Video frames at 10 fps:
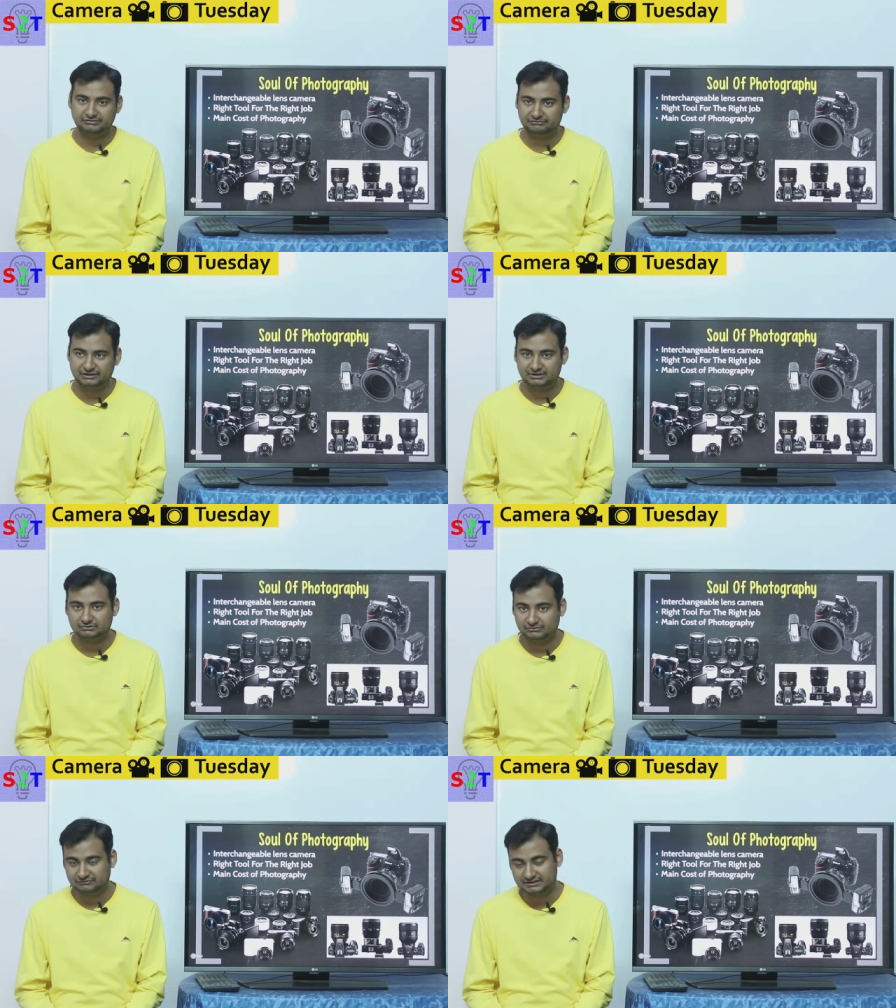50
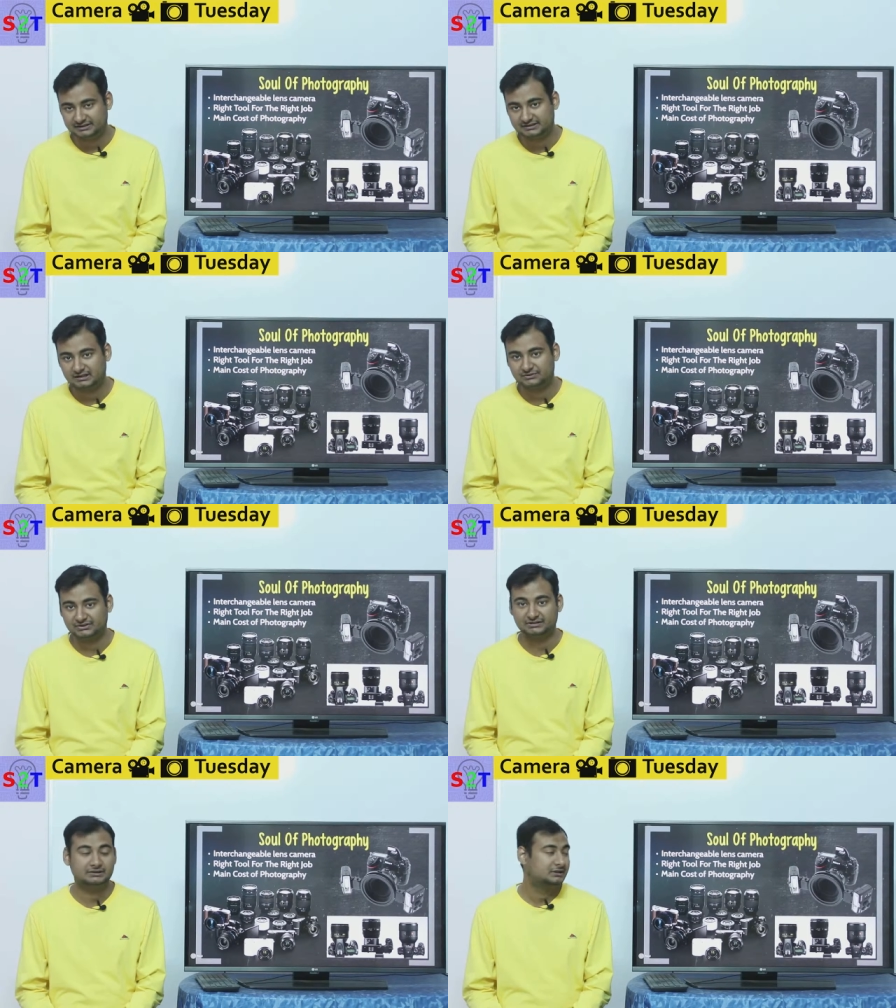to
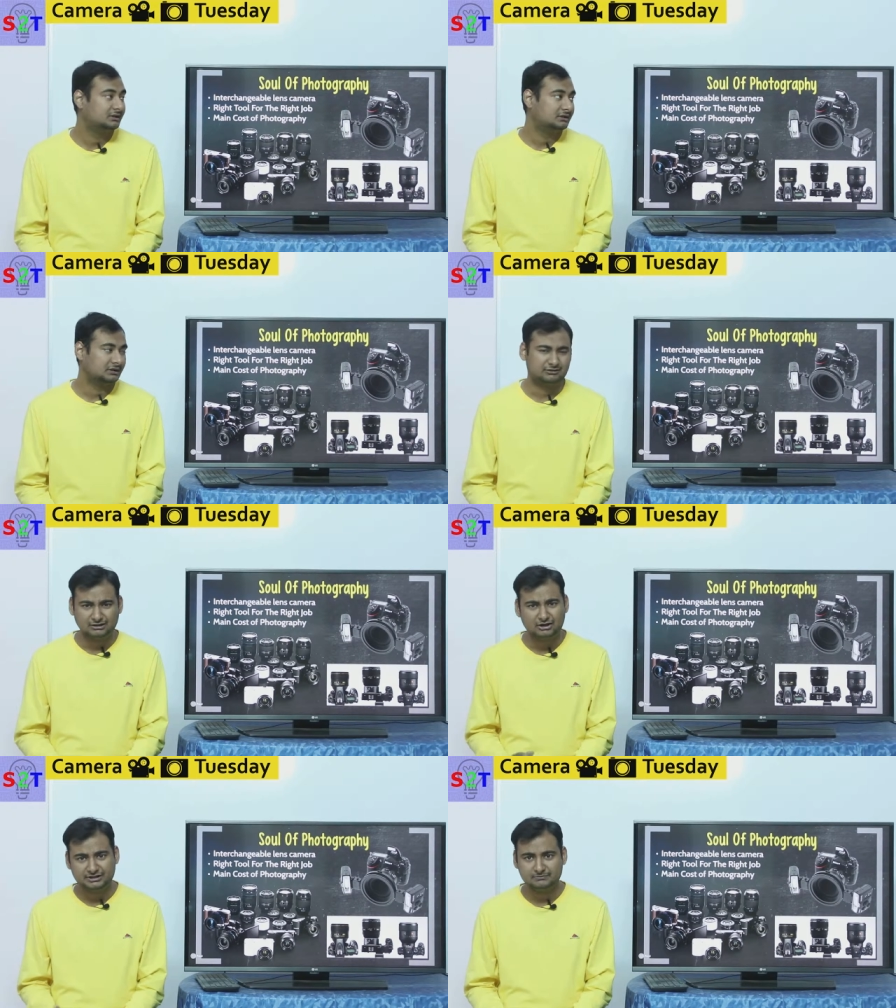56000 now
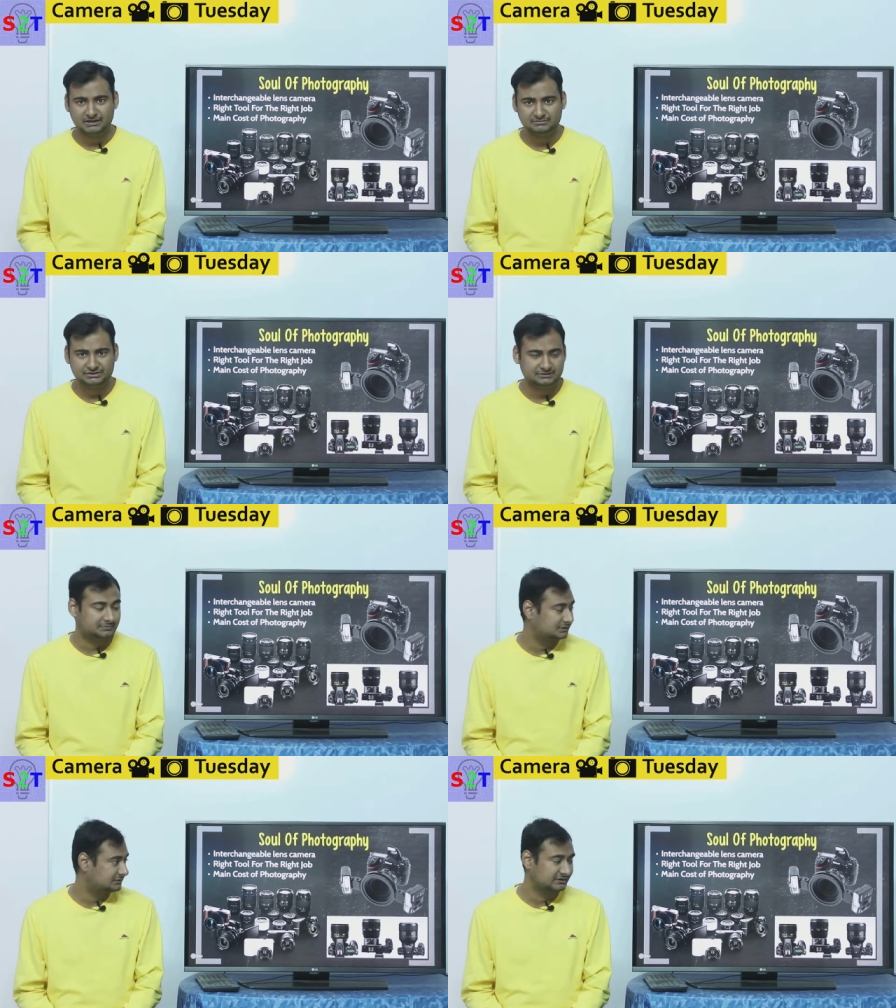now it might be
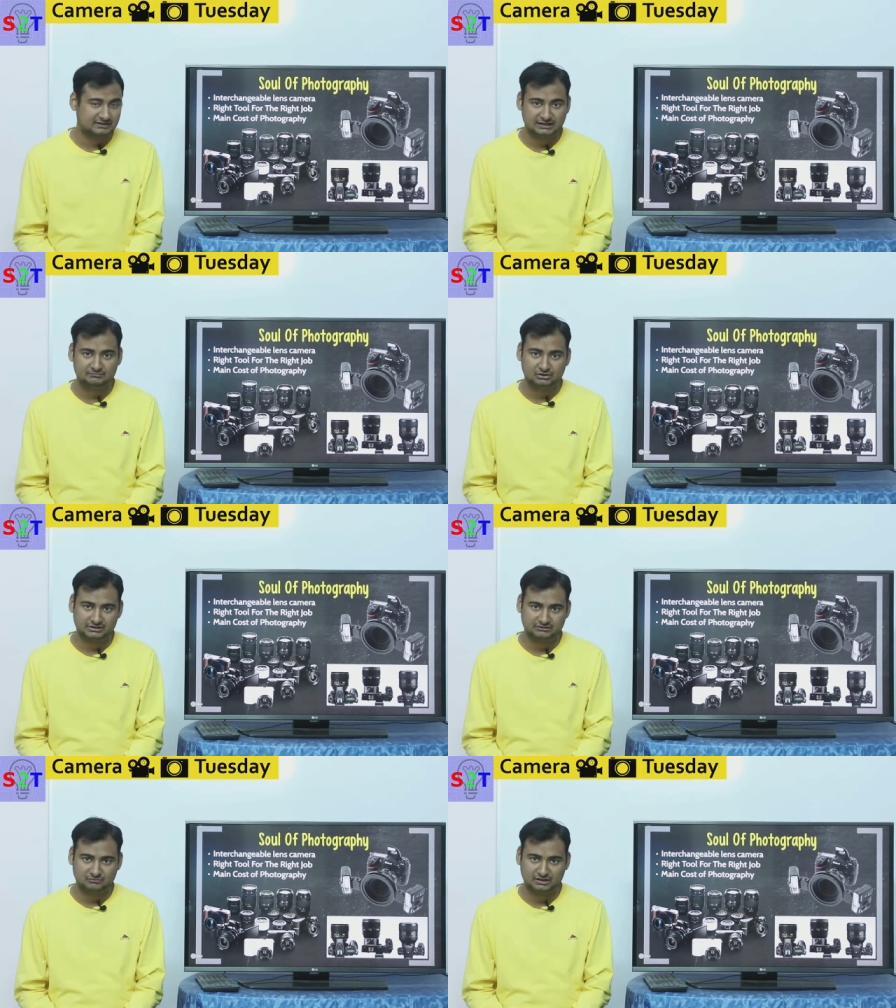cheaper since i have
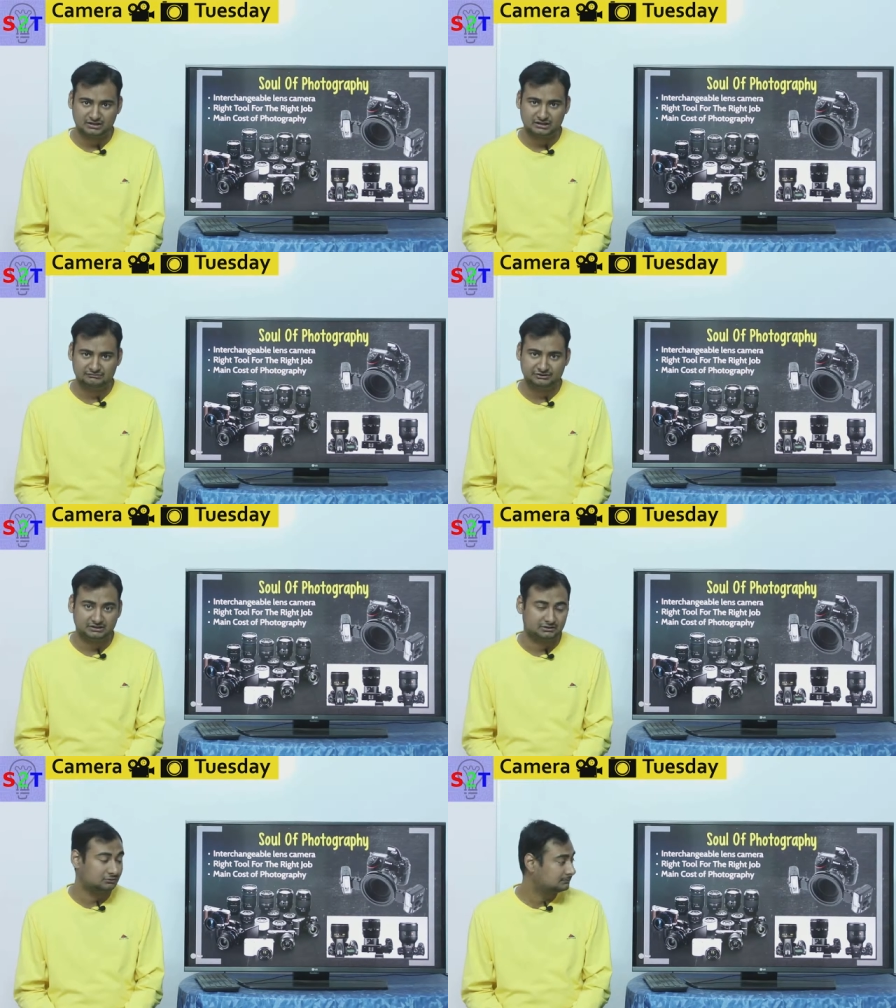bought it one and a half
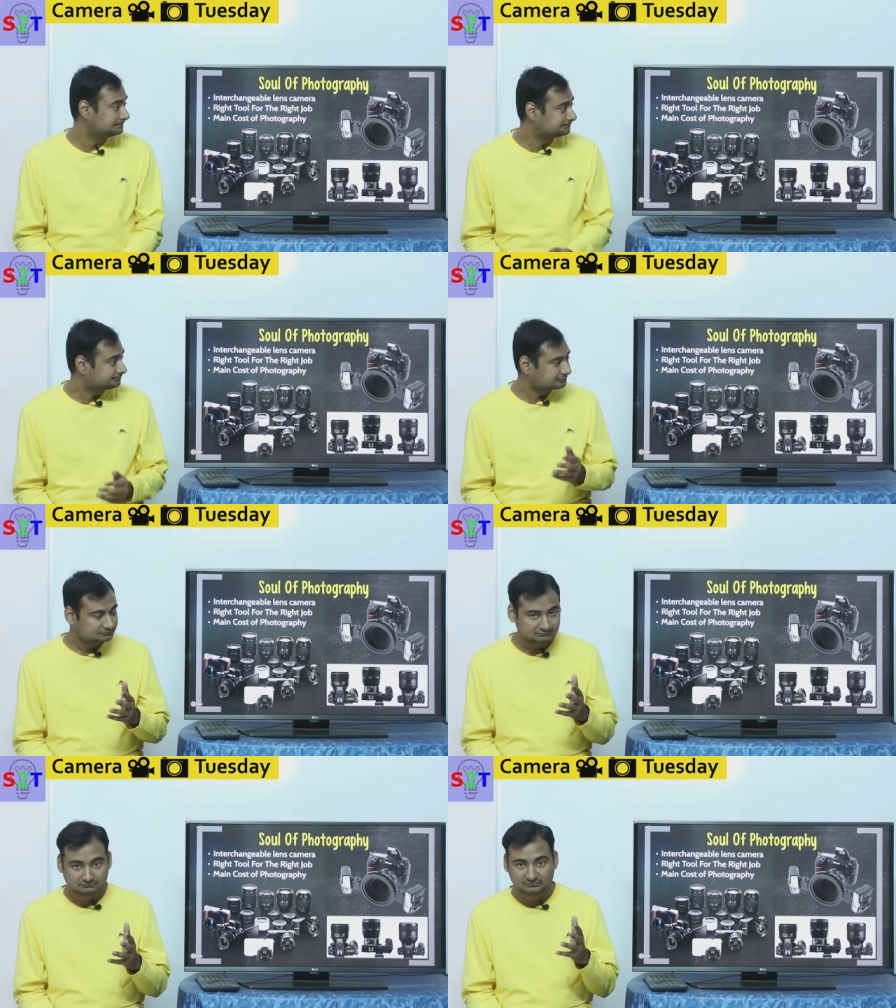year ago
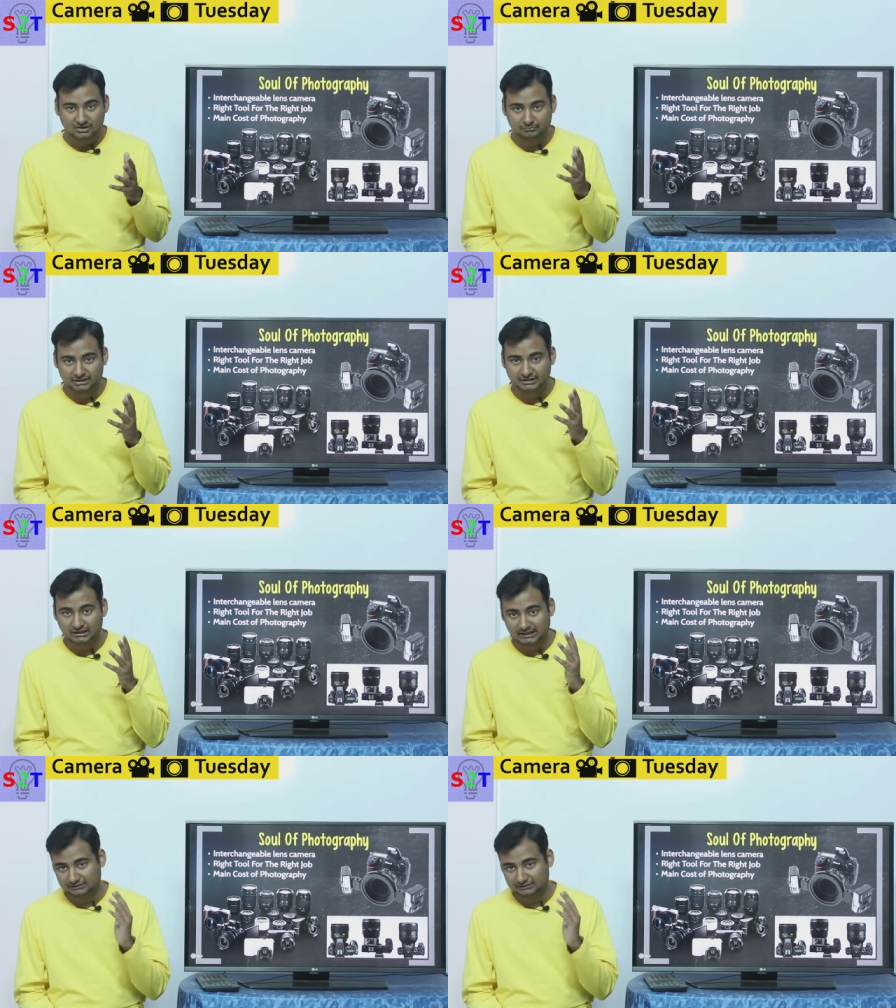but